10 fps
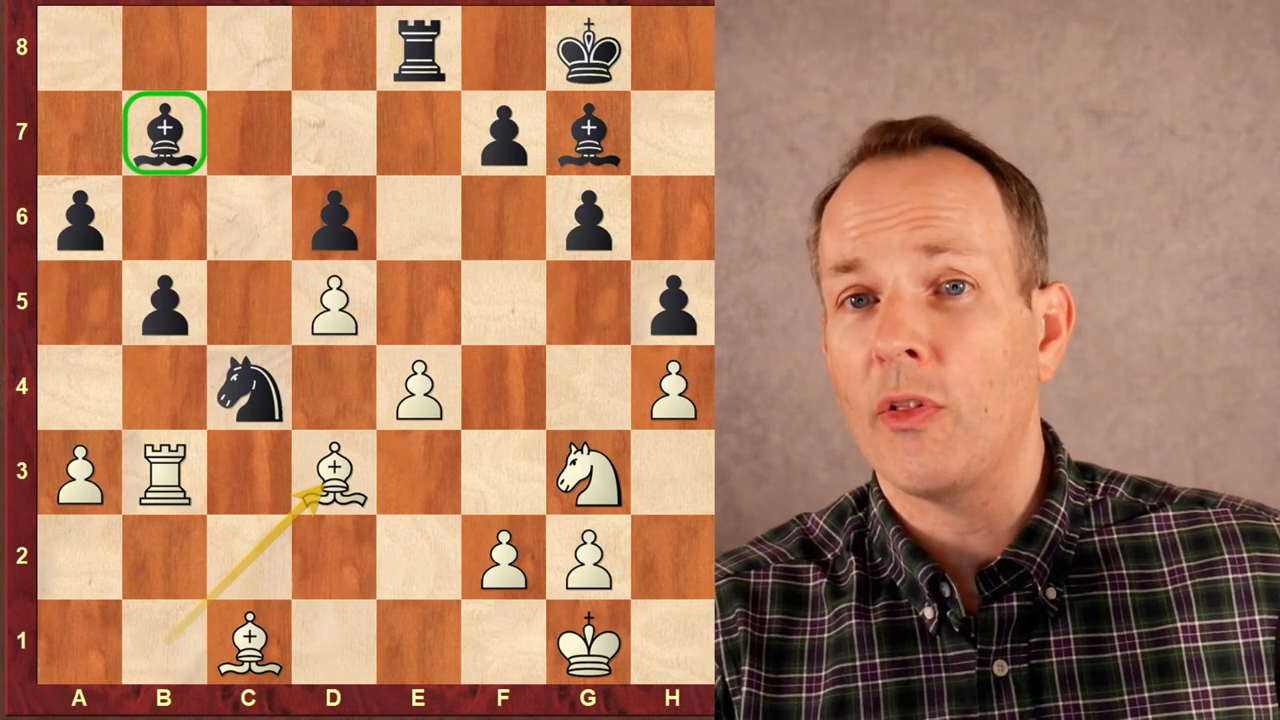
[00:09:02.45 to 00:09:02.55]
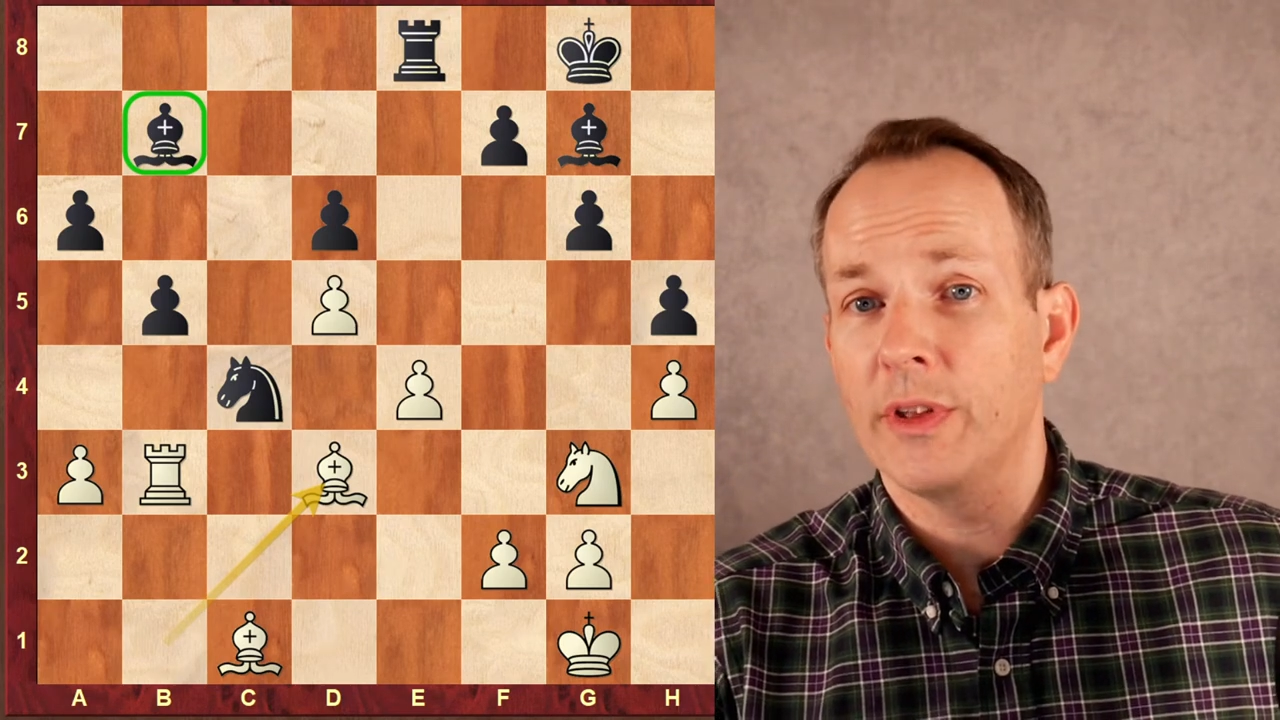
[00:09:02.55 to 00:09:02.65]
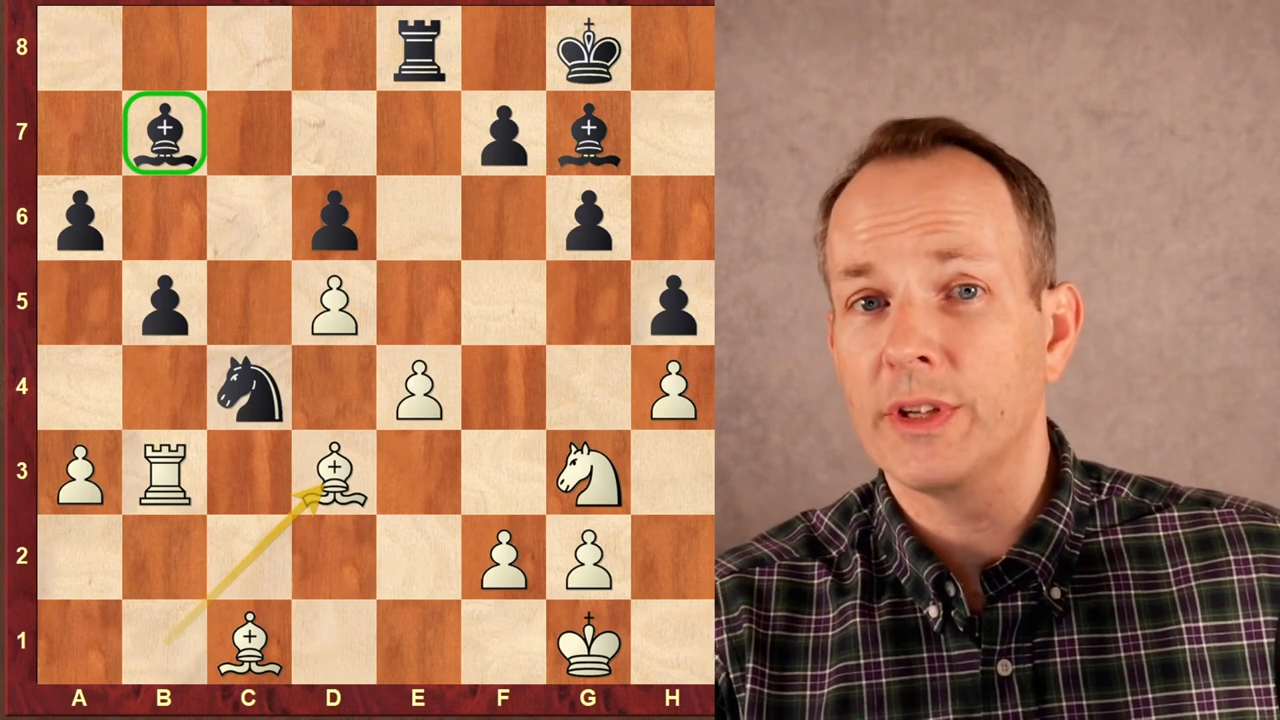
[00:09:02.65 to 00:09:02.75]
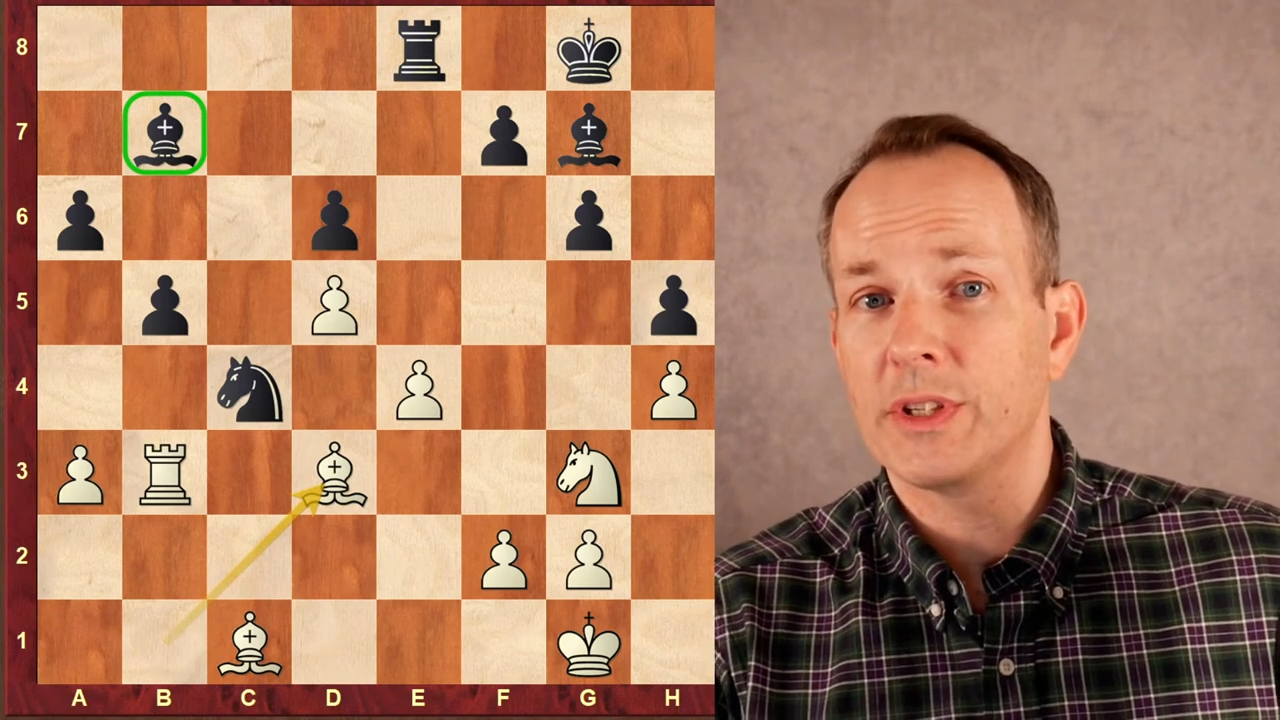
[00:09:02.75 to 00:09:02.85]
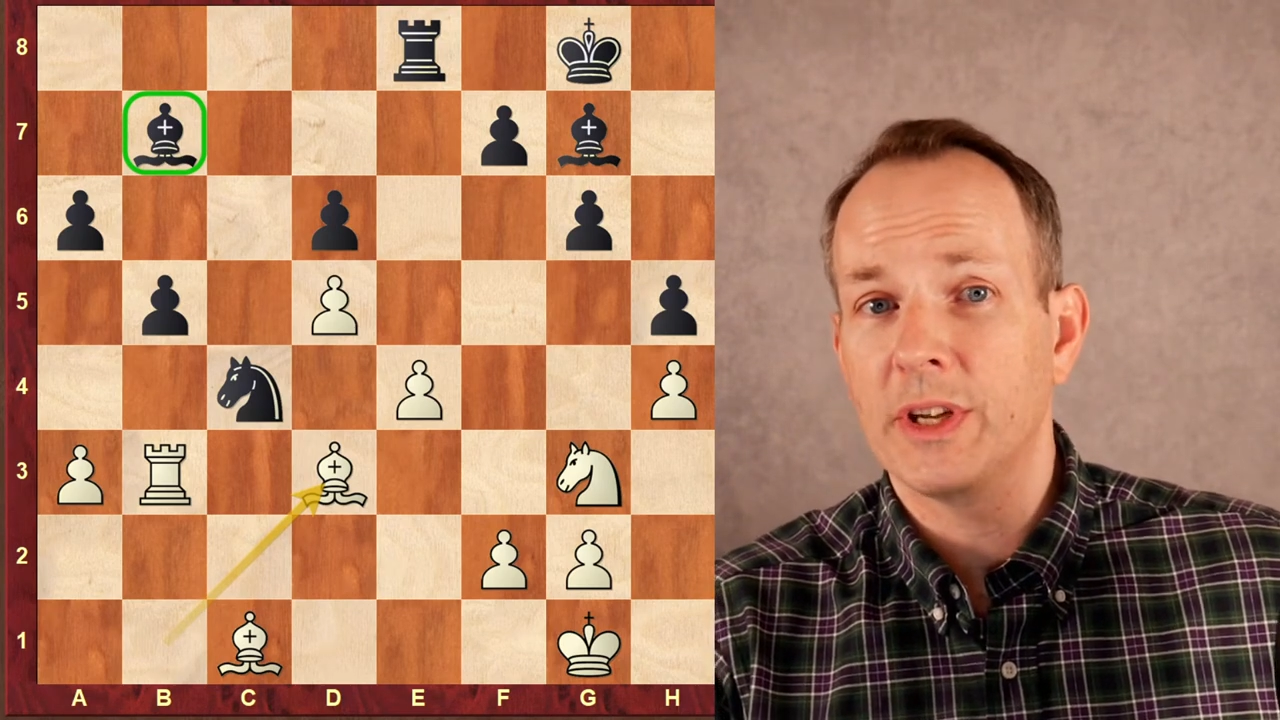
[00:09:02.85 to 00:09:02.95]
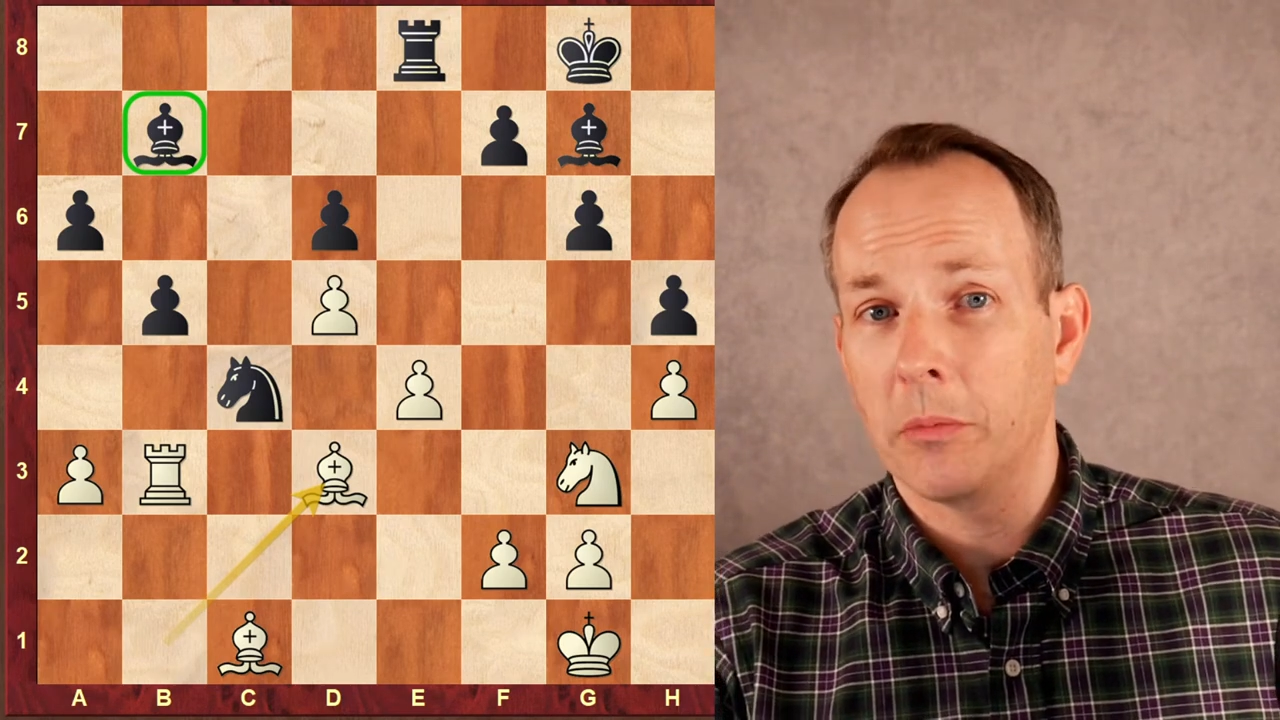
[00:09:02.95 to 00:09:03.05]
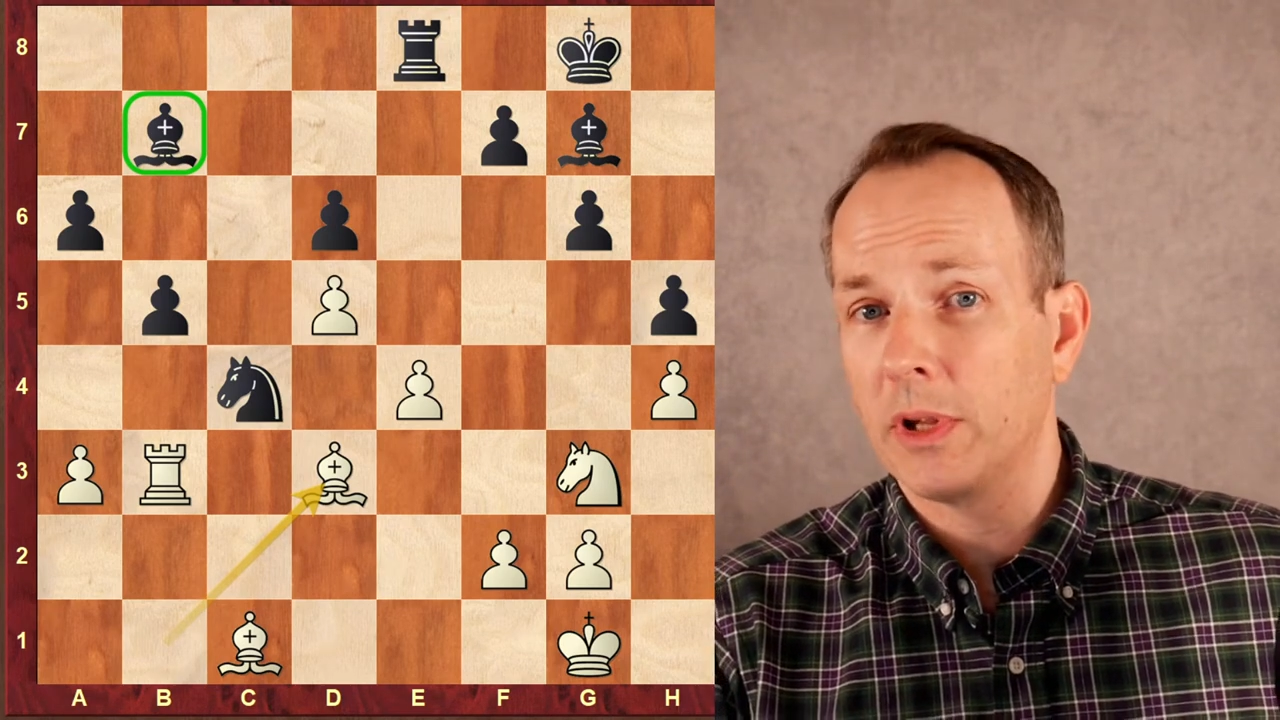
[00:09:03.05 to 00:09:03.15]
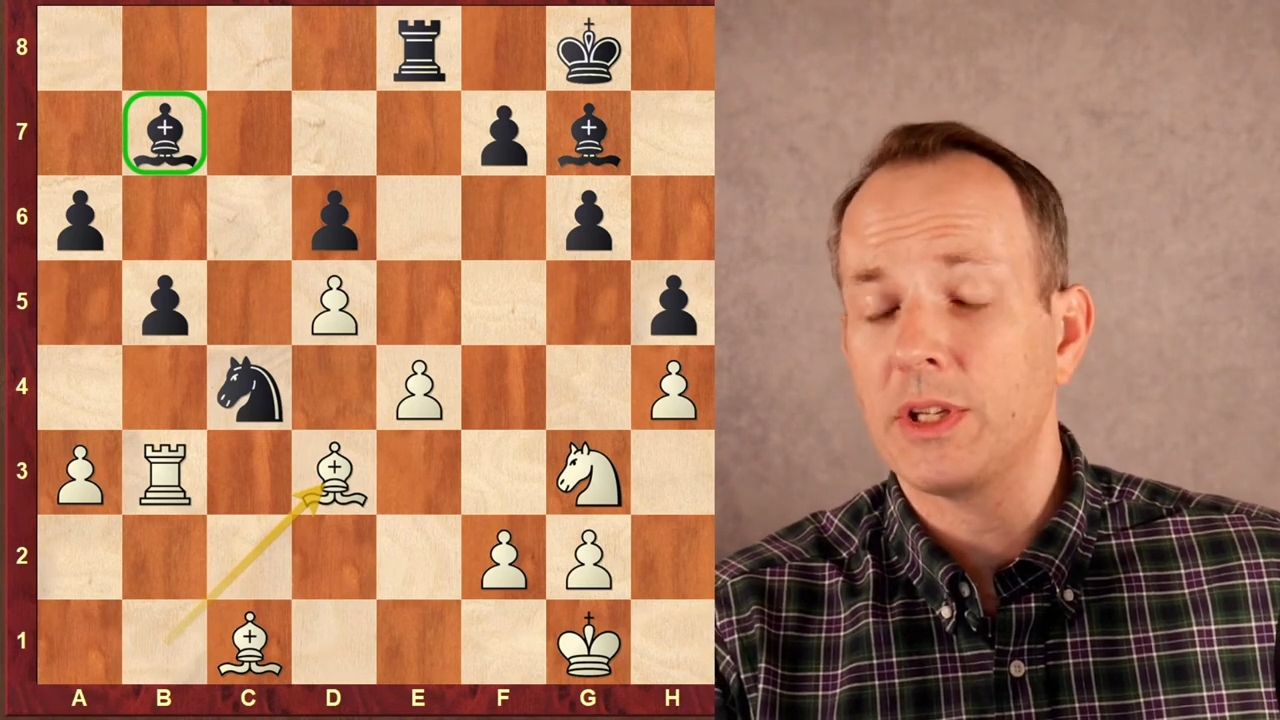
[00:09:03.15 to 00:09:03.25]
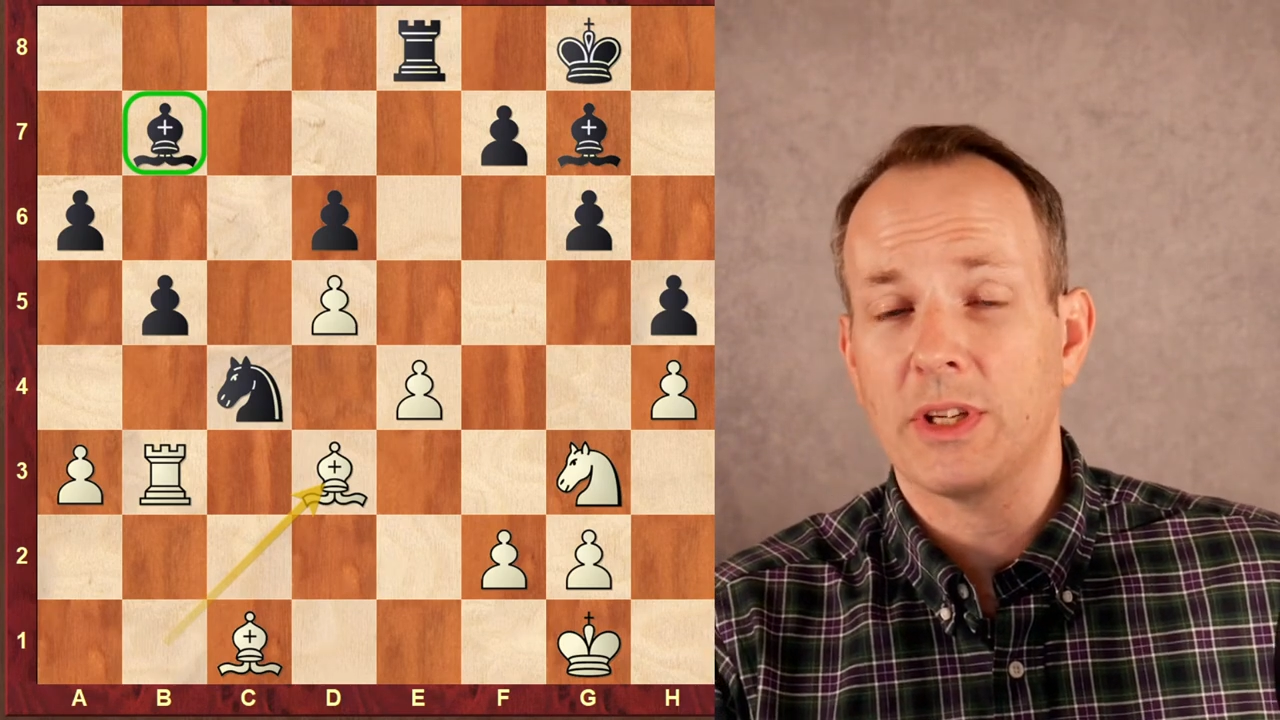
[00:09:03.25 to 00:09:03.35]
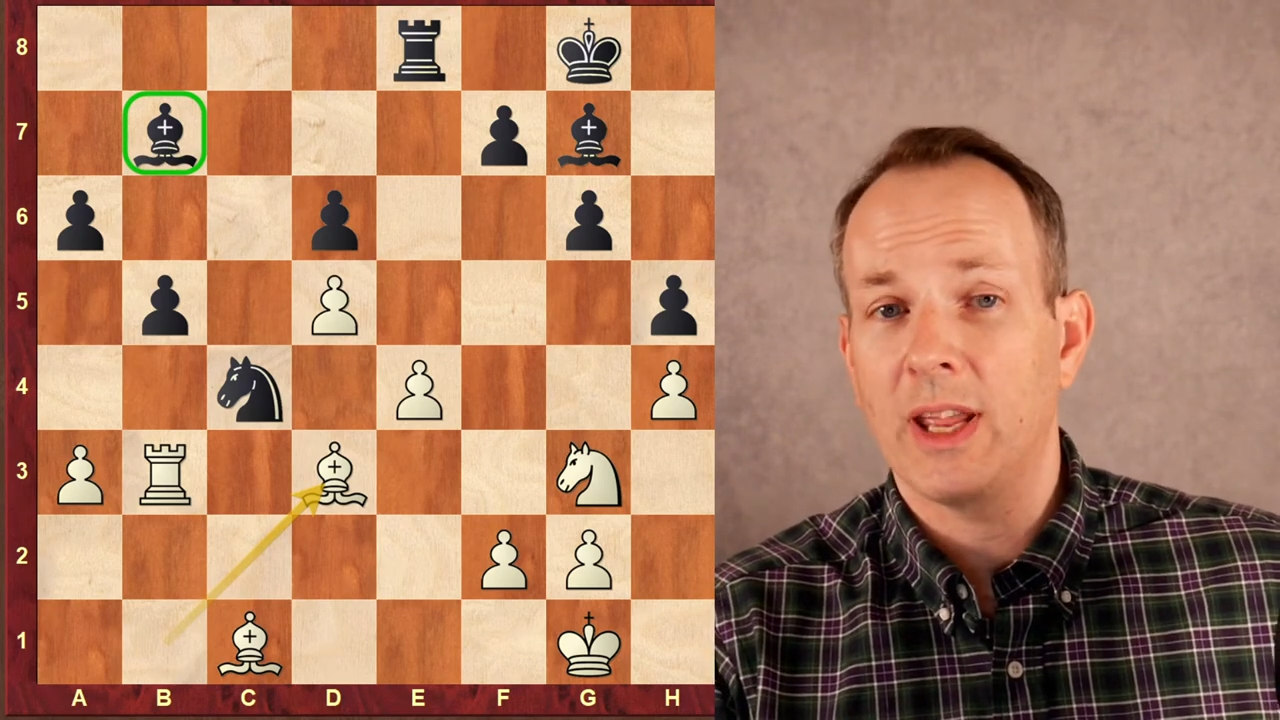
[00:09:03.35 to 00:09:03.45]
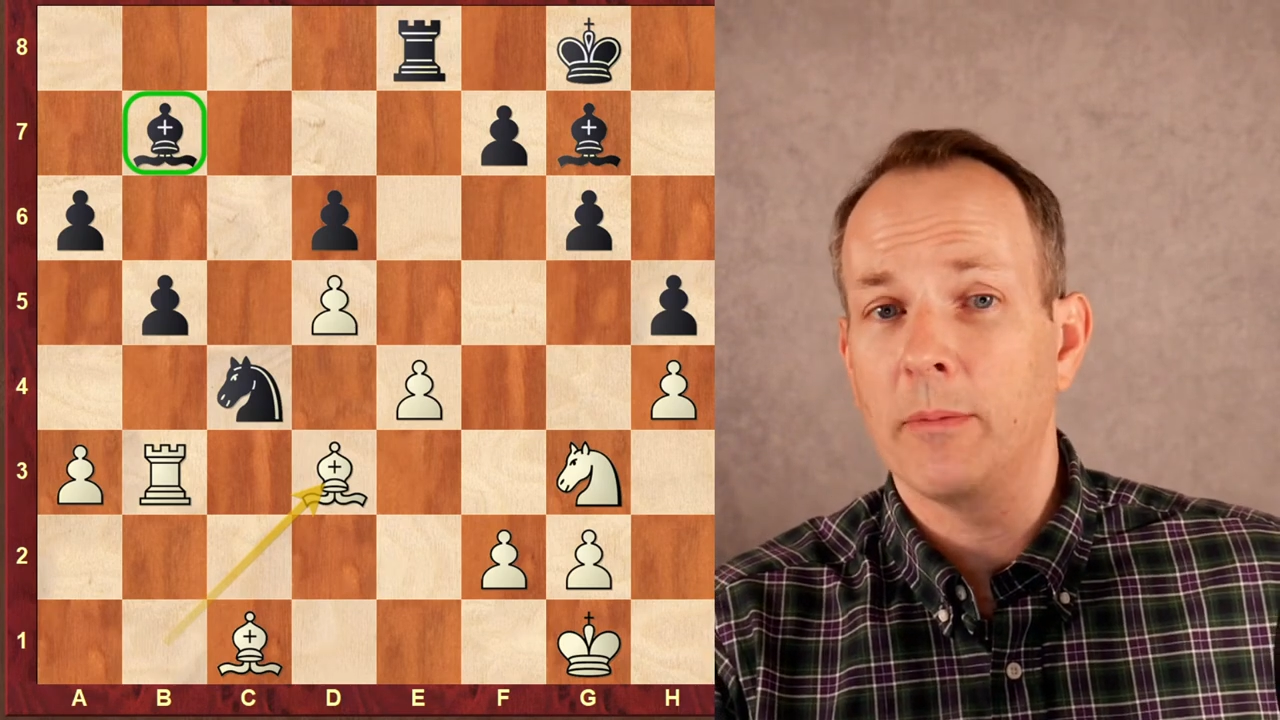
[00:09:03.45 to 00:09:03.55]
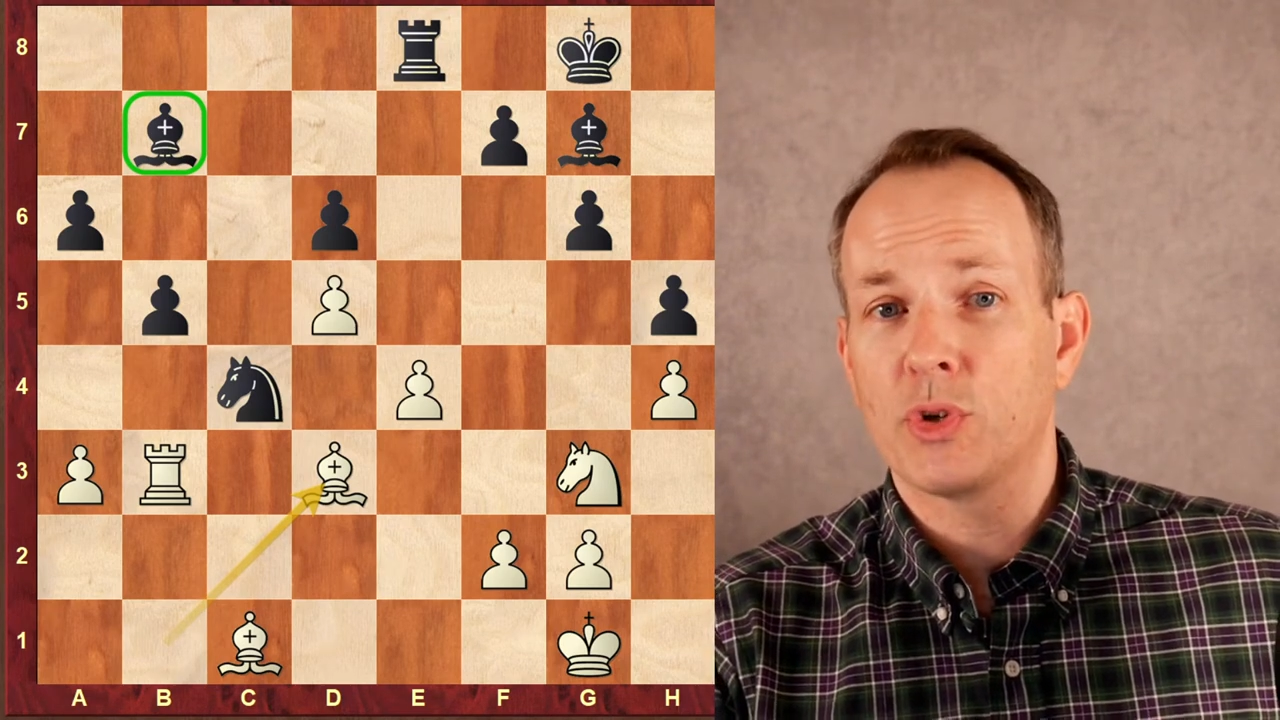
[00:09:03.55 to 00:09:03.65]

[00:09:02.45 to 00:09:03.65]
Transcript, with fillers: this in a blitz game,